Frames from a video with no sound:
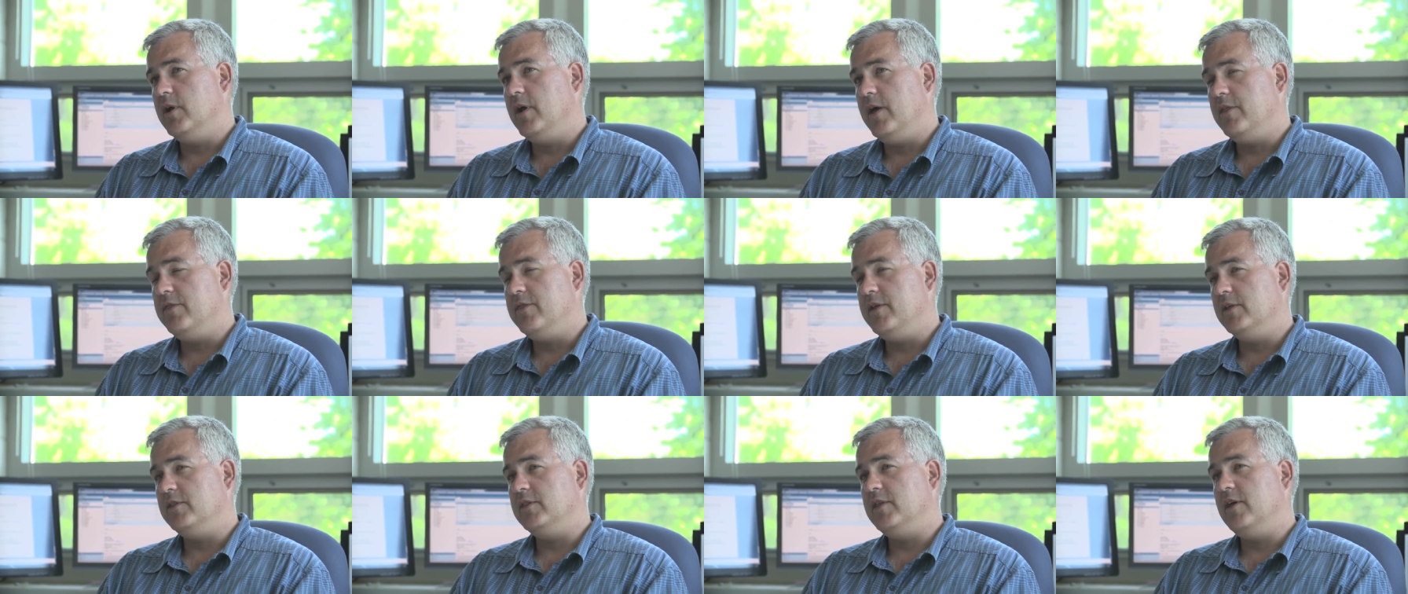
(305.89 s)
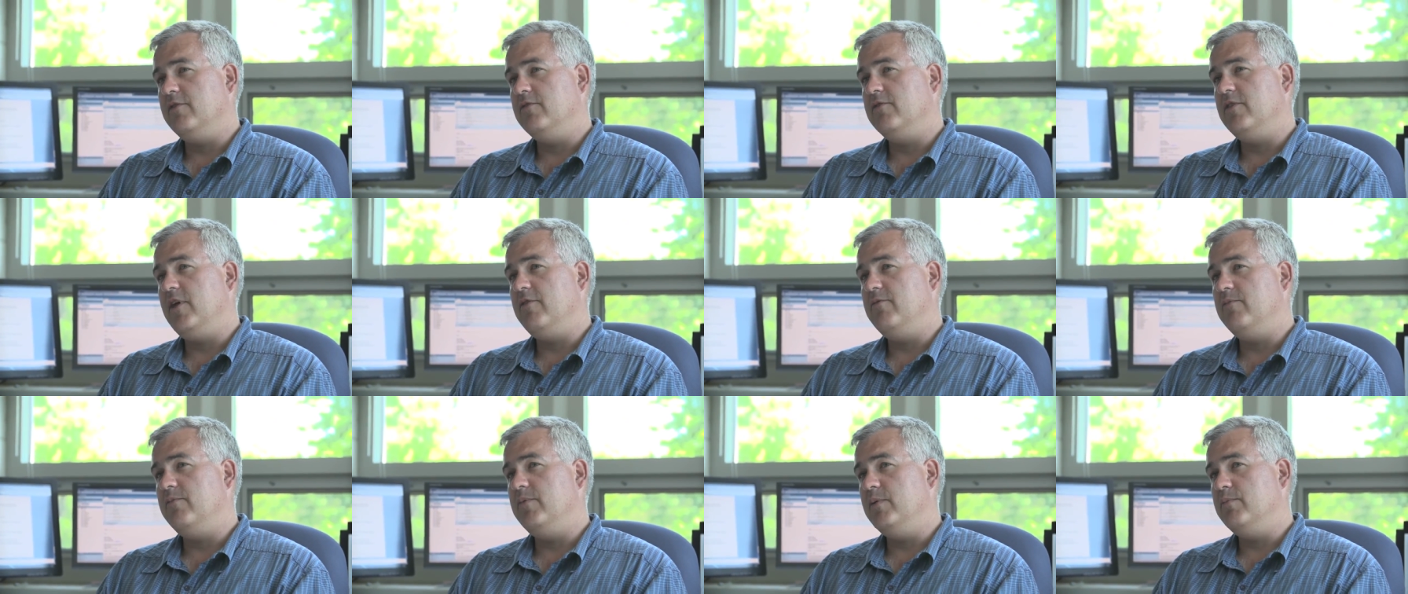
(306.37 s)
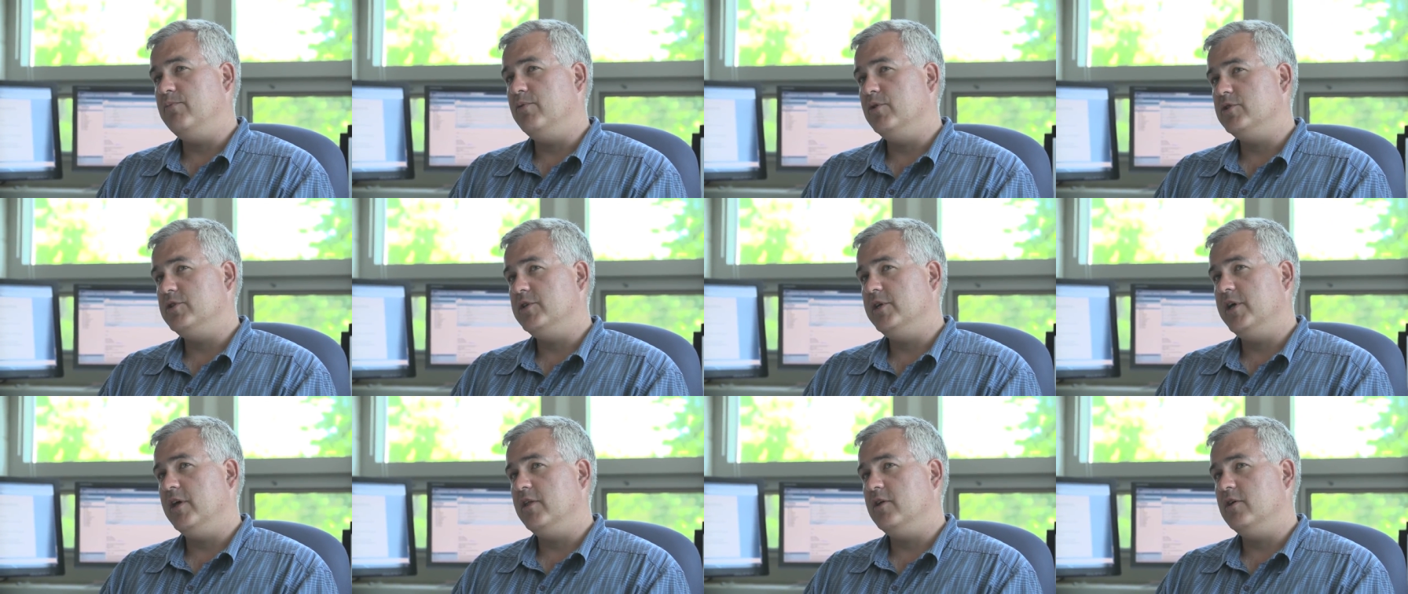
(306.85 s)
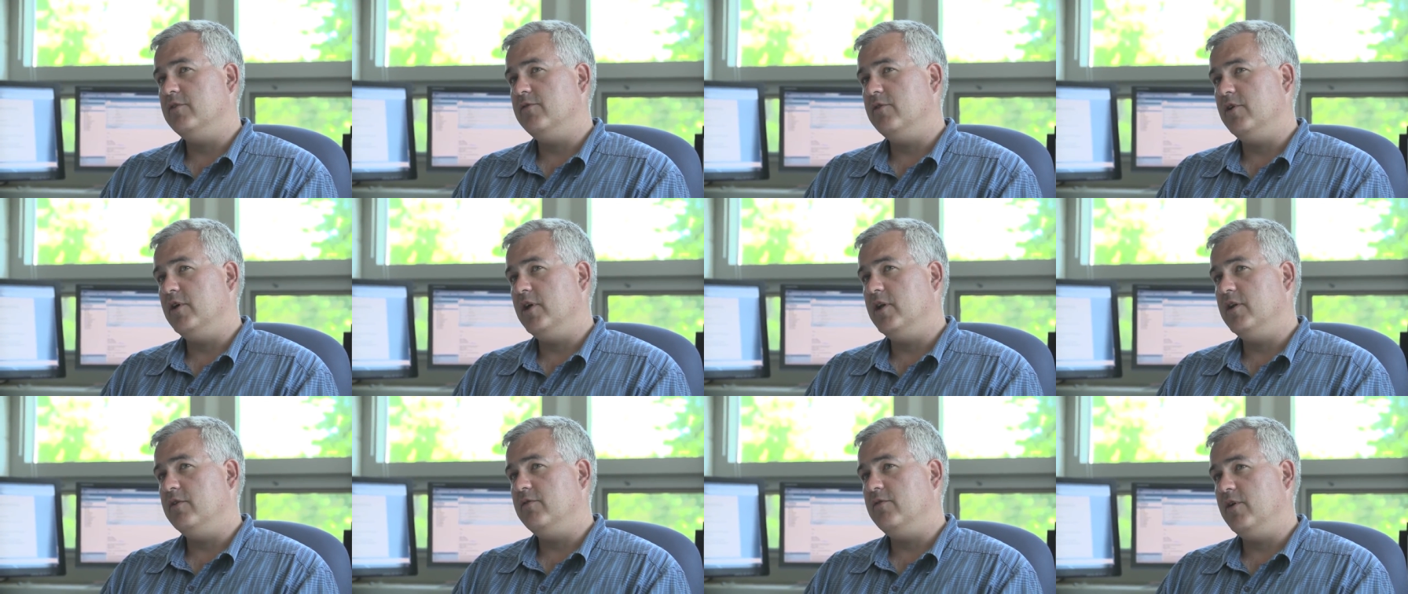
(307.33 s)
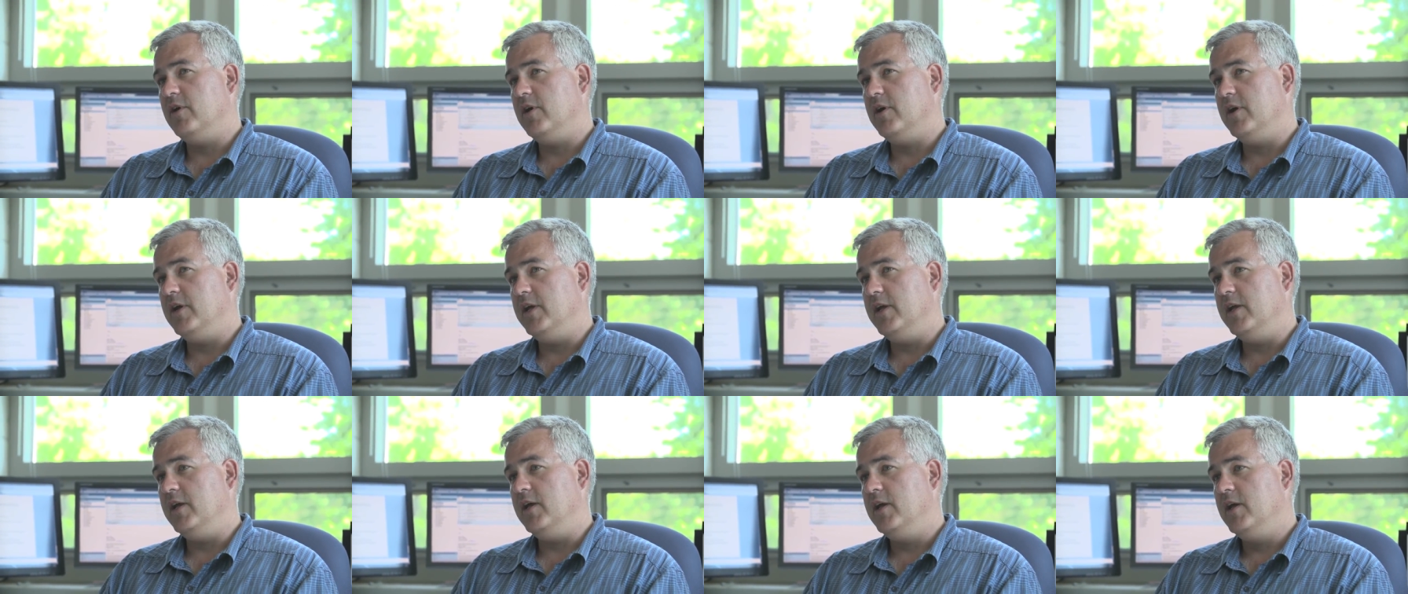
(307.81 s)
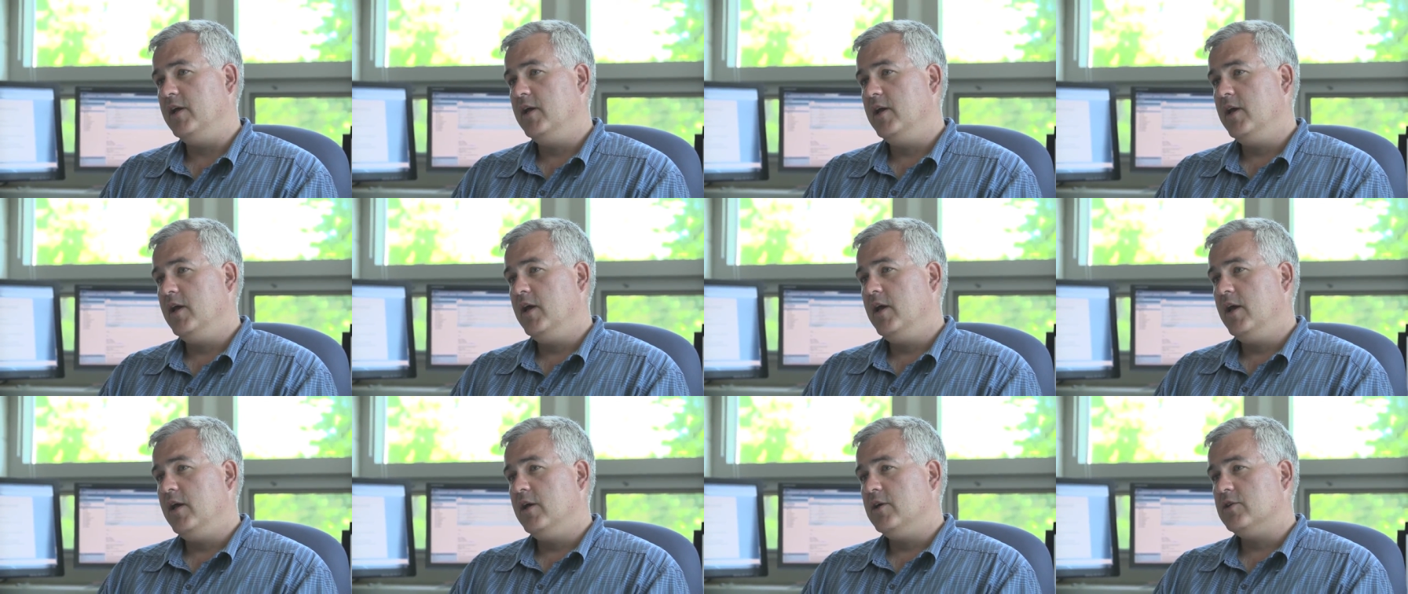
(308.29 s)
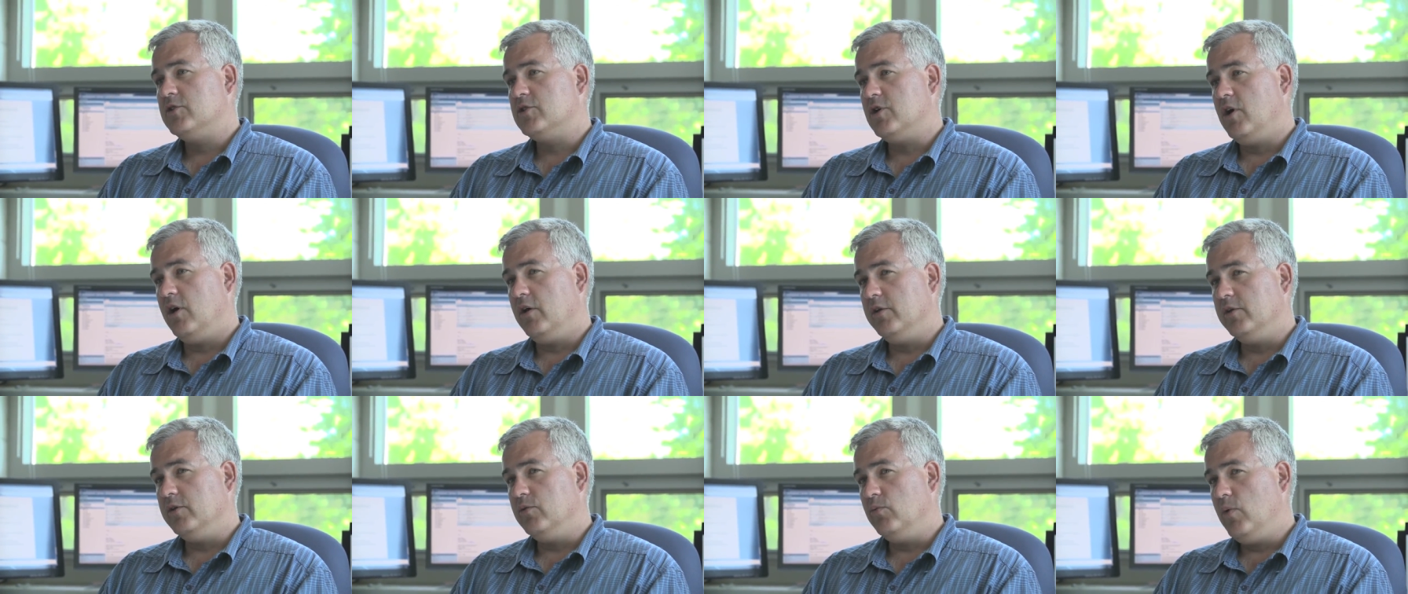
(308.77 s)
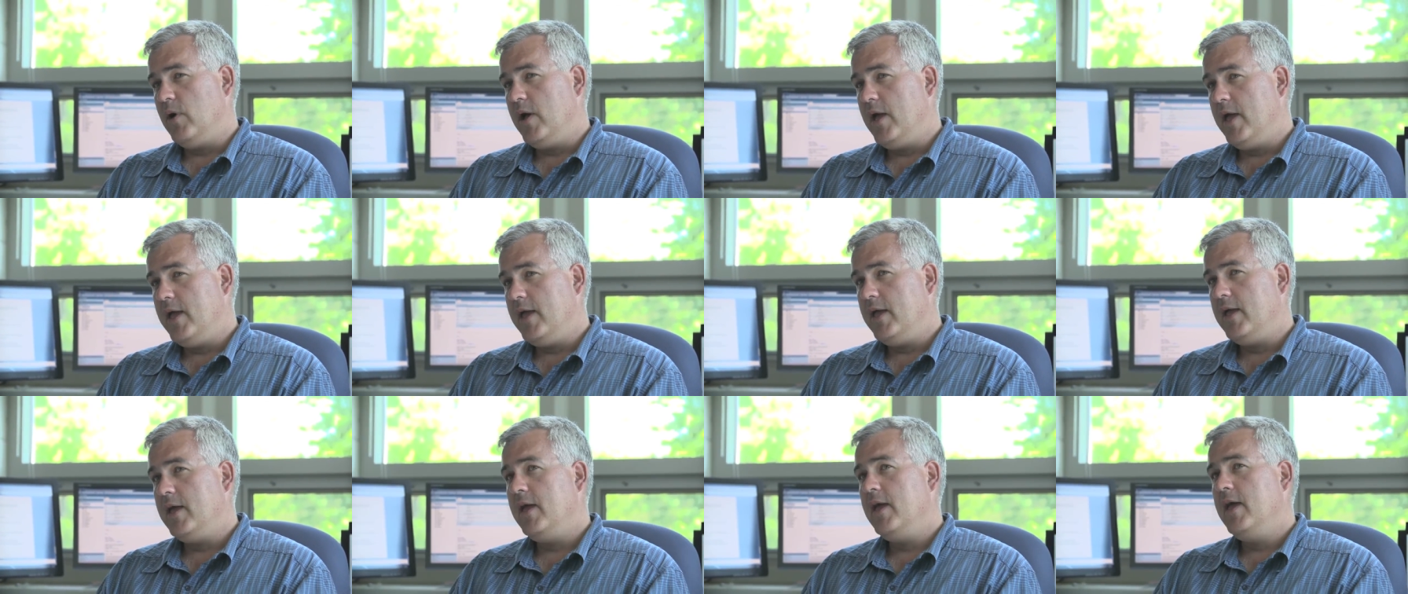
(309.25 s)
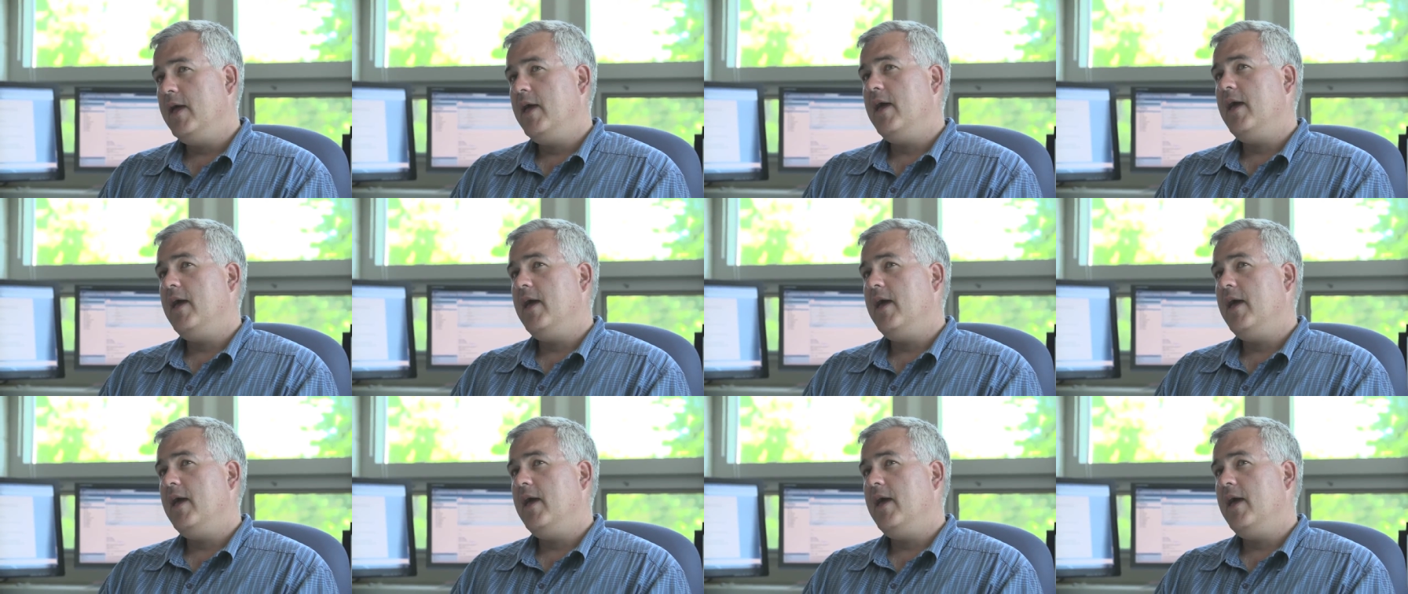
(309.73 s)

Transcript: I think they've, they've been put together in a very solid way,